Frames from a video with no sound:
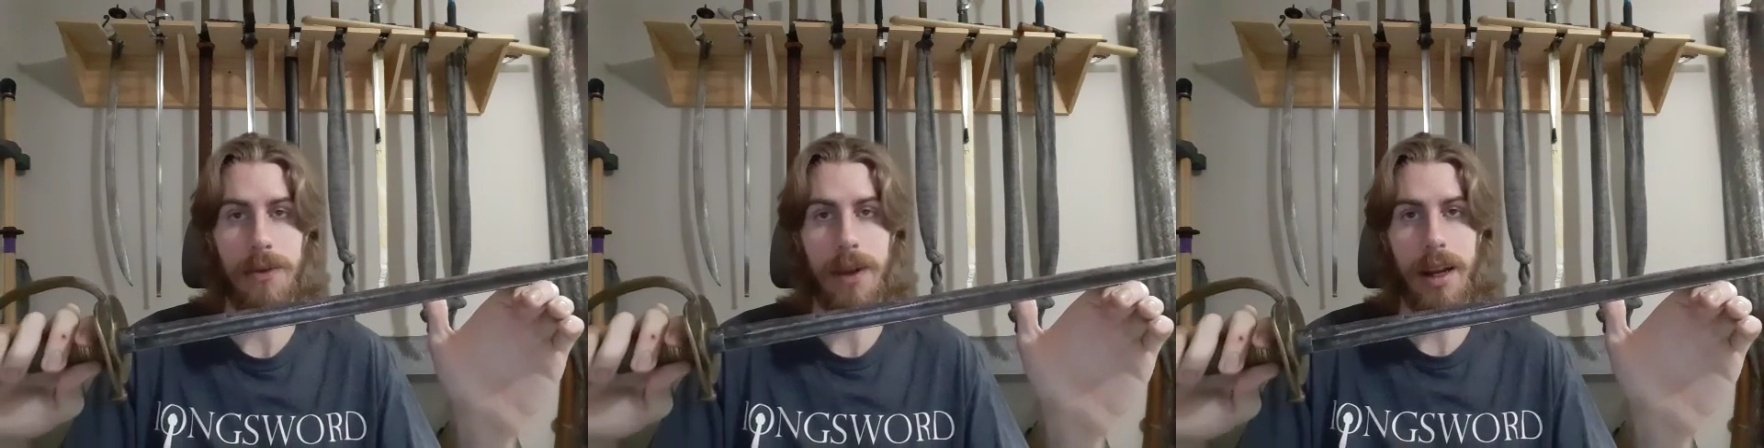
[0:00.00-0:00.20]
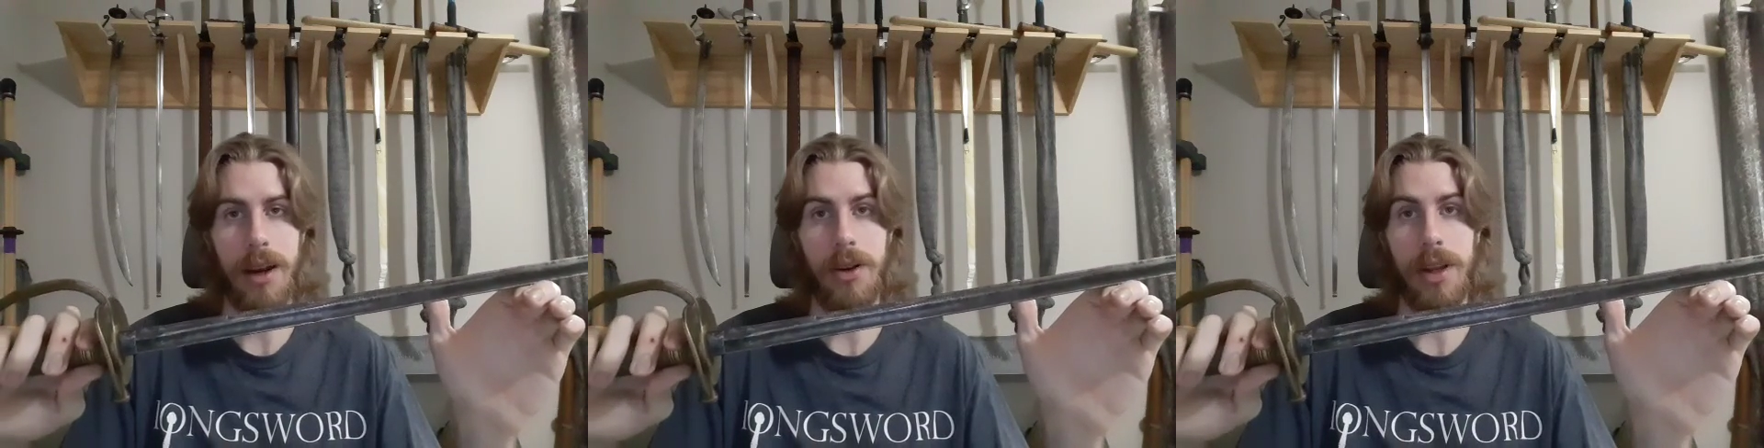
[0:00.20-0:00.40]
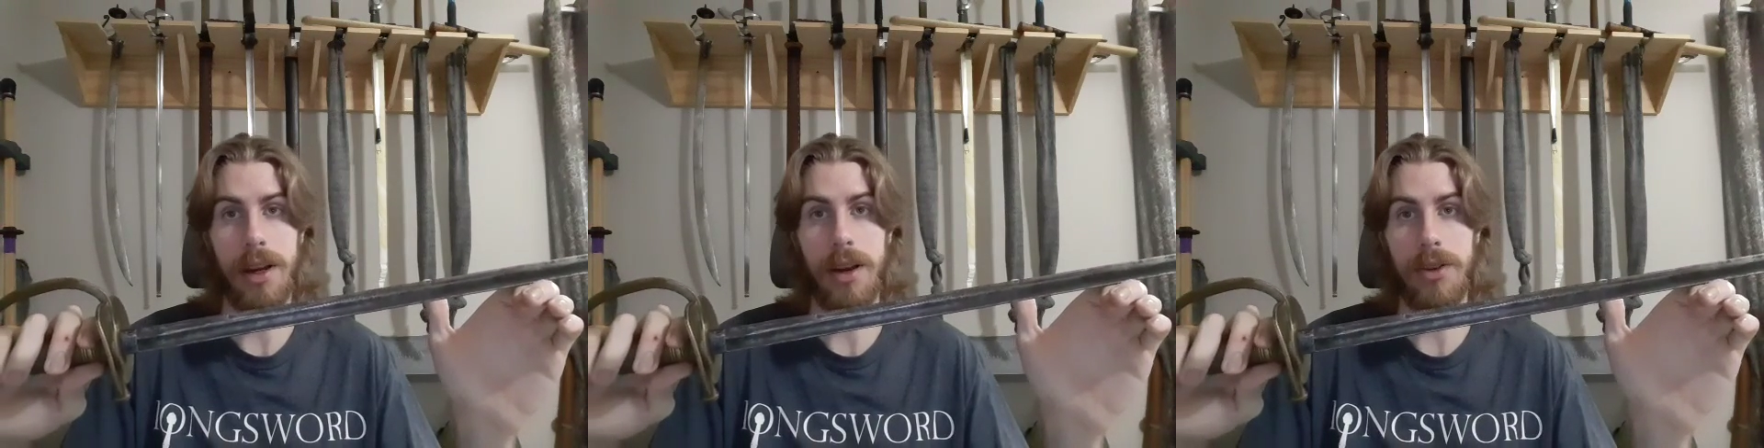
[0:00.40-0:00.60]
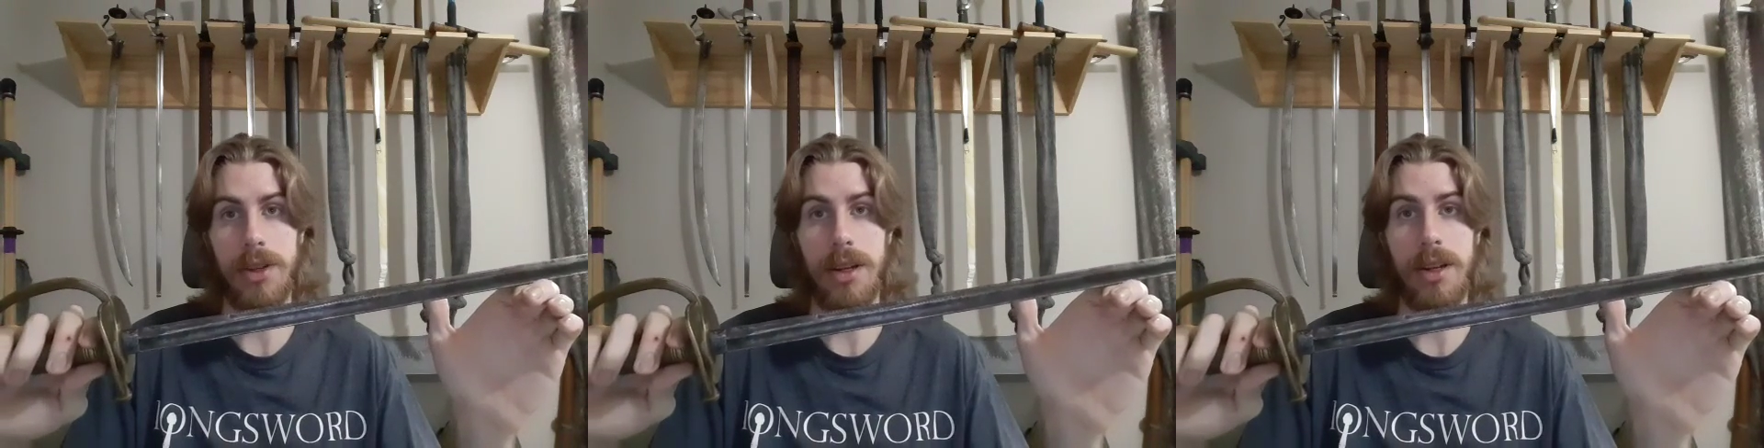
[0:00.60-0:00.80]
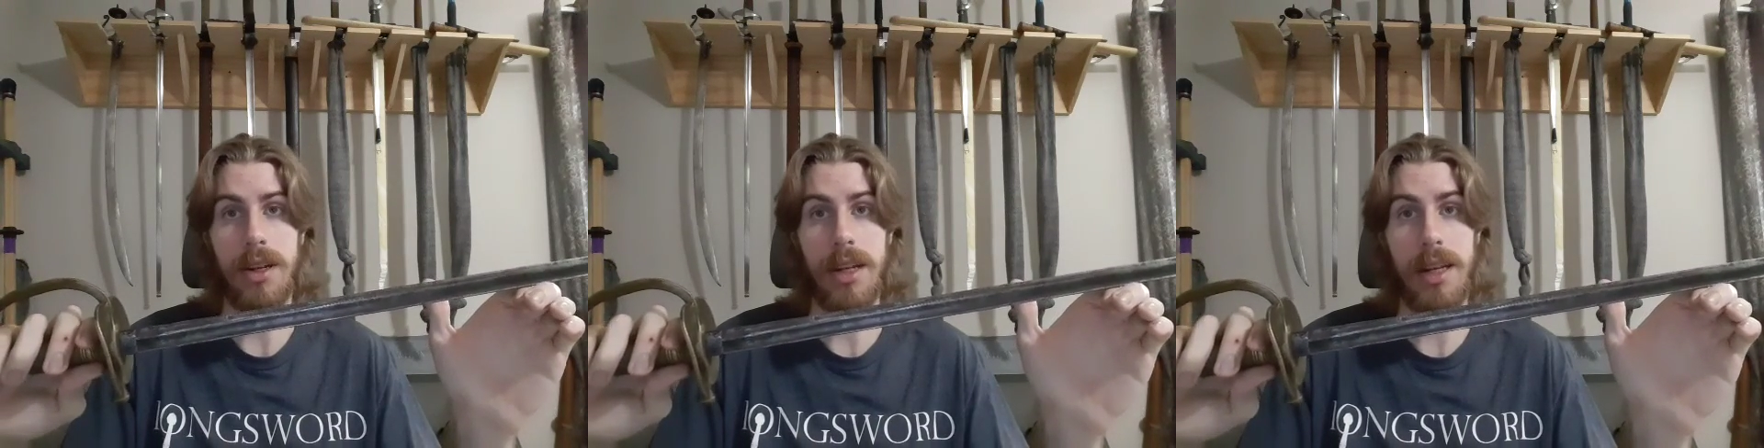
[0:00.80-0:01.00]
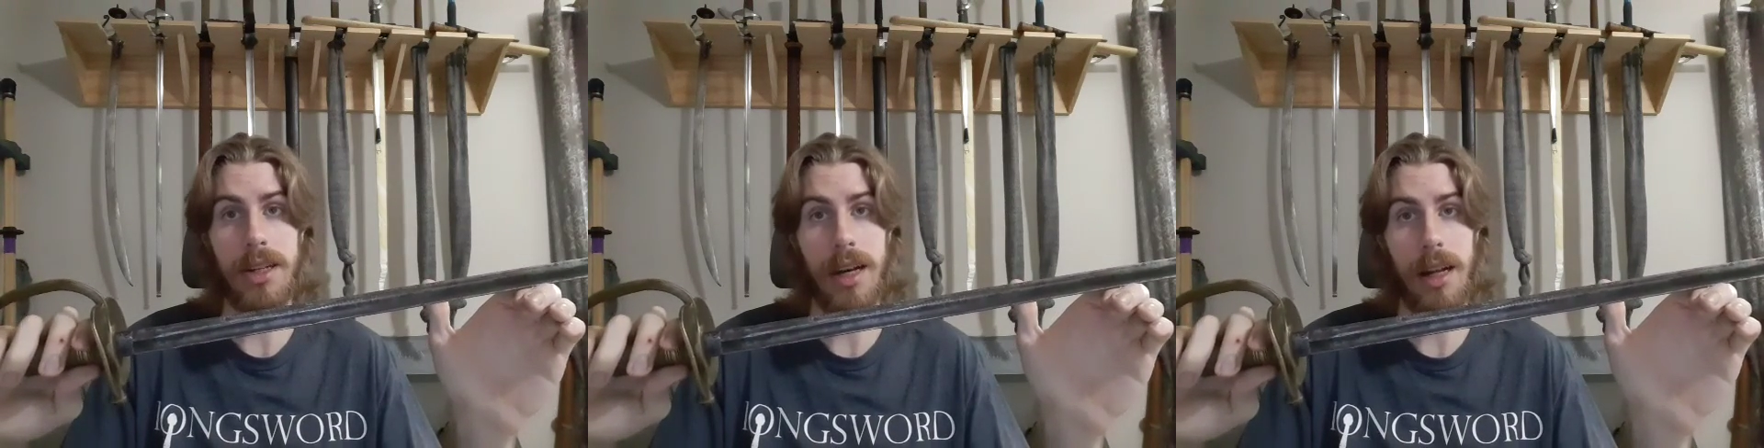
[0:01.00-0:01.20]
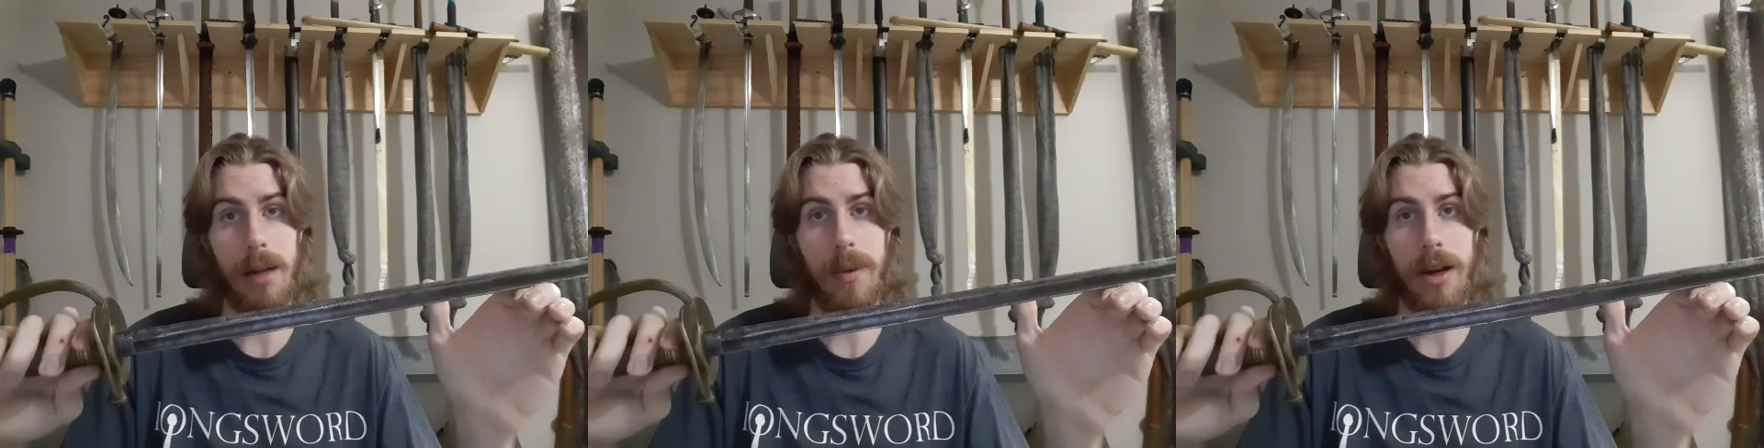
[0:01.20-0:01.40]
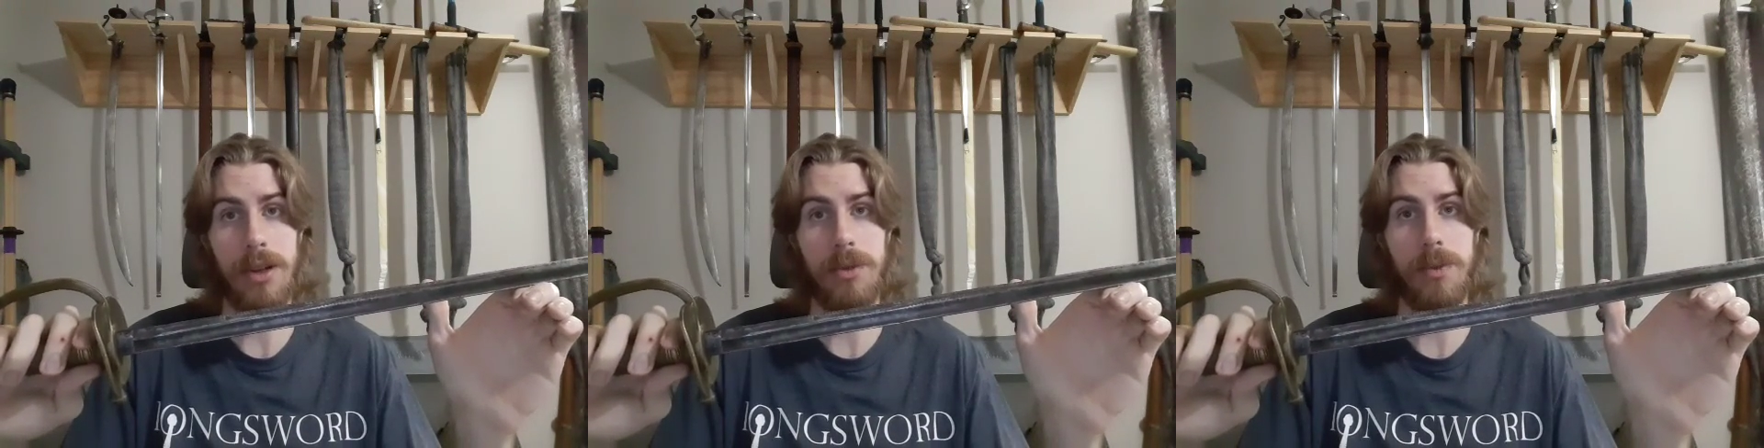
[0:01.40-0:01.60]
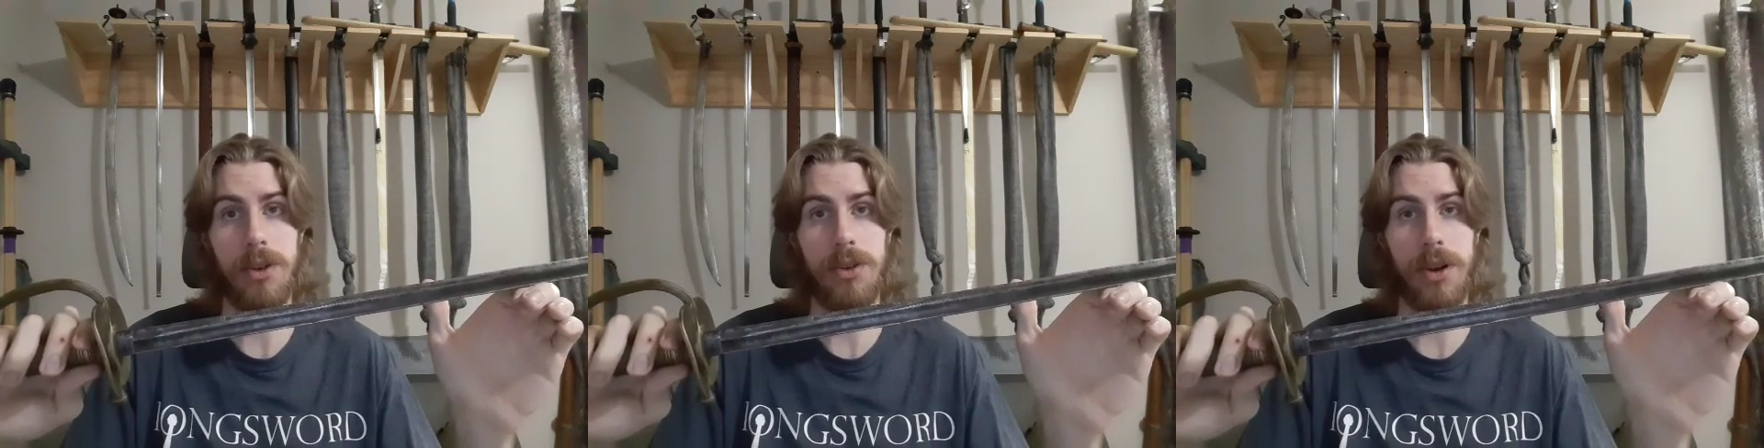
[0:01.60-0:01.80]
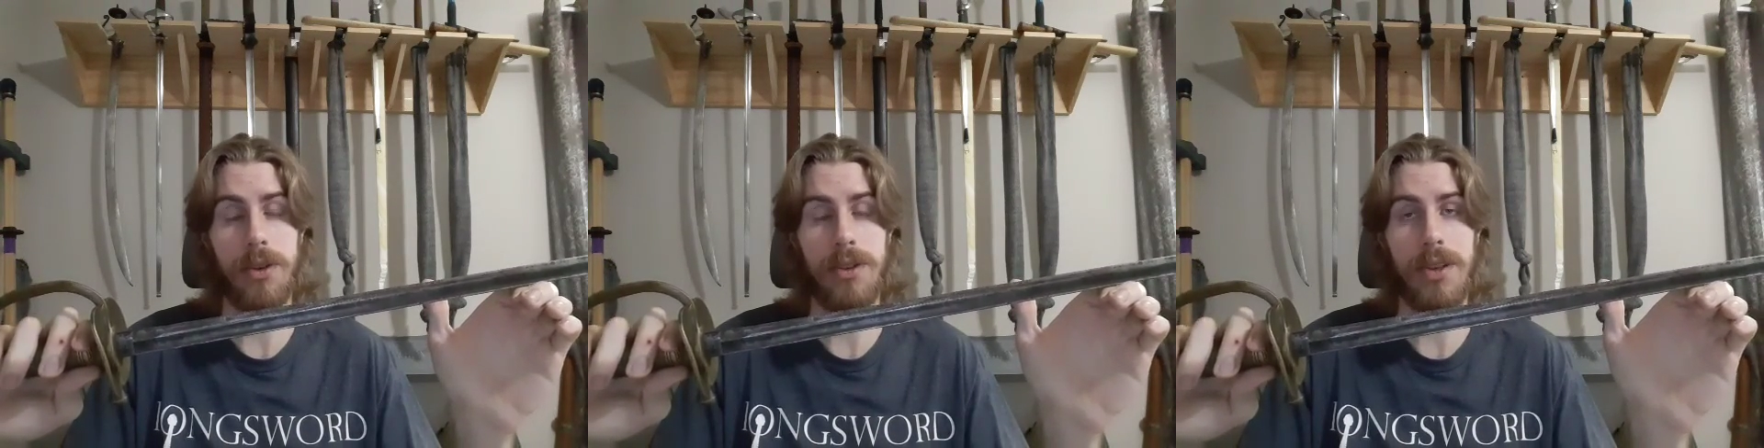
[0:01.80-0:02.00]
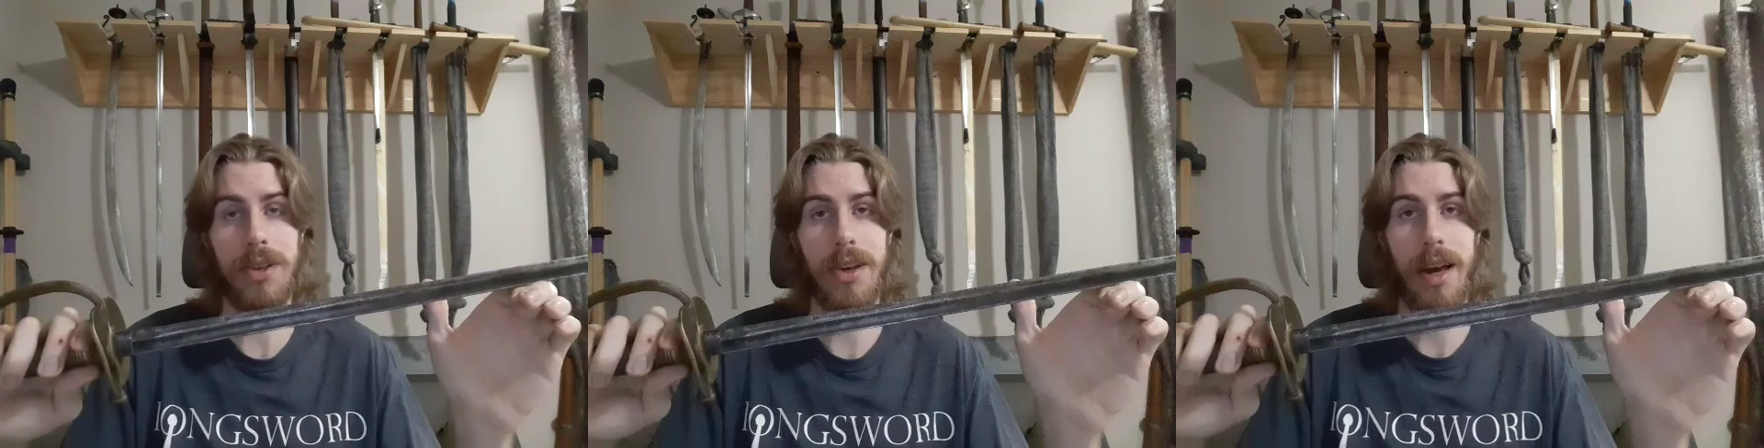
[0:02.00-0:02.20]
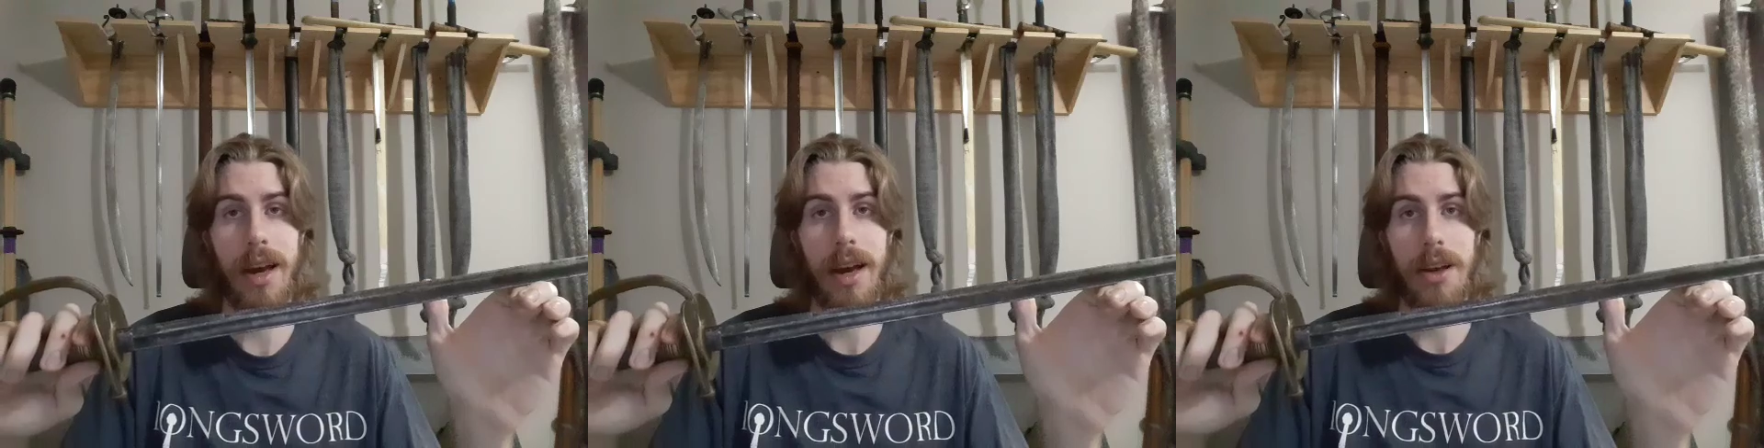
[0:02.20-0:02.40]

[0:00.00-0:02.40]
video that goes into detail about spadroons,